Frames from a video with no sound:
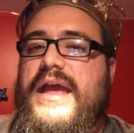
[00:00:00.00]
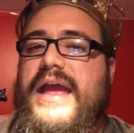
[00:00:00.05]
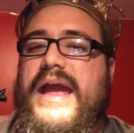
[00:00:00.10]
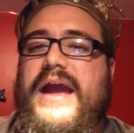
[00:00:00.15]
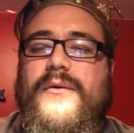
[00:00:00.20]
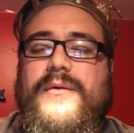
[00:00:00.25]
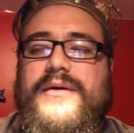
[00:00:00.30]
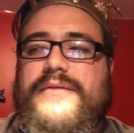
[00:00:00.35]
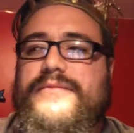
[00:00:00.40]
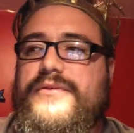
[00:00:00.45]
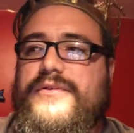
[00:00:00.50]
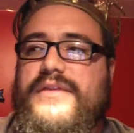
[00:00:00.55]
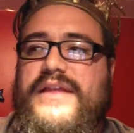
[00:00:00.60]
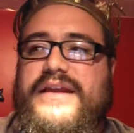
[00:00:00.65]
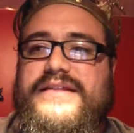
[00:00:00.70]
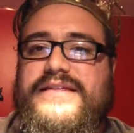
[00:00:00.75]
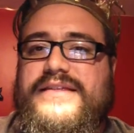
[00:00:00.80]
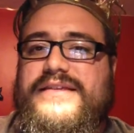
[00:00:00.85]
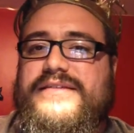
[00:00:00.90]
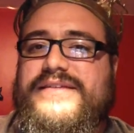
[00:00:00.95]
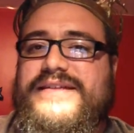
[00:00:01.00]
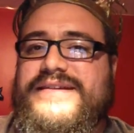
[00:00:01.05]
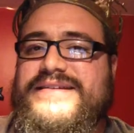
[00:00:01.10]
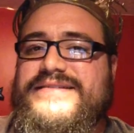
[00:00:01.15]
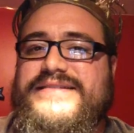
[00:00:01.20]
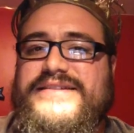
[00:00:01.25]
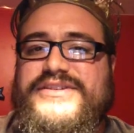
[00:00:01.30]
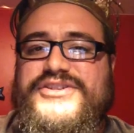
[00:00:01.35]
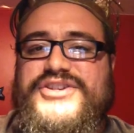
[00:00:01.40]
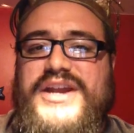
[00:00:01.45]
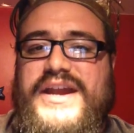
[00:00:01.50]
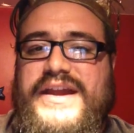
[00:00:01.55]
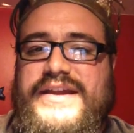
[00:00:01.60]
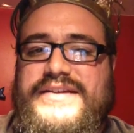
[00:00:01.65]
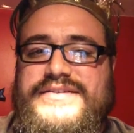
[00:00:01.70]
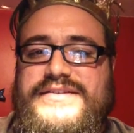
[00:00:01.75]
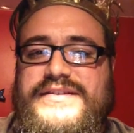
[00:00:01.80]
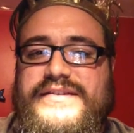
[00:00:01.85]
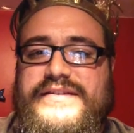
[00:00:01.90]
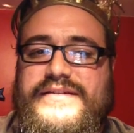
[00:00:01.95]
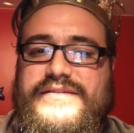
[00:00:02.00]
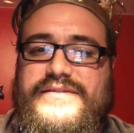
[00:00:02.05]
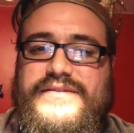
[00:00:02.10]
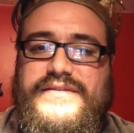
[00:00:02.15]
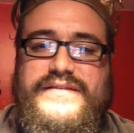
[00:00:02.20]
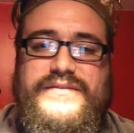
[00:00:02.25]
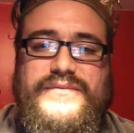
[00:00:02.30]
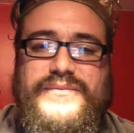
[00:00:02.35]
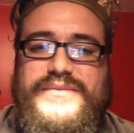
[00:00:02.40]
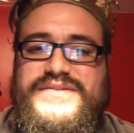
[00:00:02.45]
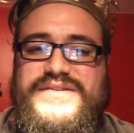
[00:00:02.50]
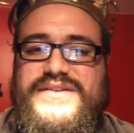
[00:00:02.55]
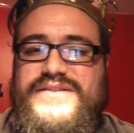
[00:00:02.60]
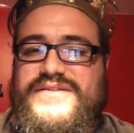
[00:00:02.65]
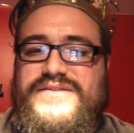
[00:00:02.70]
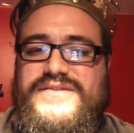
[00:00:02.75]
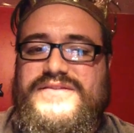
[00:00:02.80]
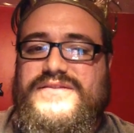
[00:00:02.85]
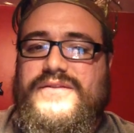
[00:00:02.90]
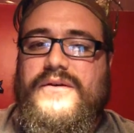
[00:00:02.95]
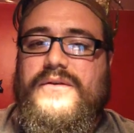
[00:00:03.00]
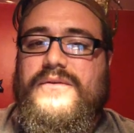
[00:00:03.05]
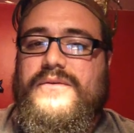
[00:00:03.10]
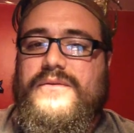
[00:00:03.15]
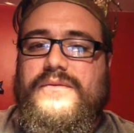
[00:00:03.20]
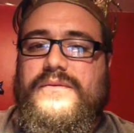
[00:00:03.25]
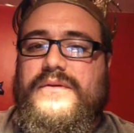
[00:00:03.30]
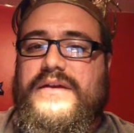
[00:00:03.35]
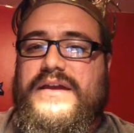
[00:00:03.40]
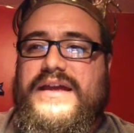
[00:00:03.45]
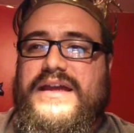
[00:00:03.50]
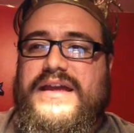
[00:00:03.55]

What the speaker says: However, like, the things they changed in this was just so...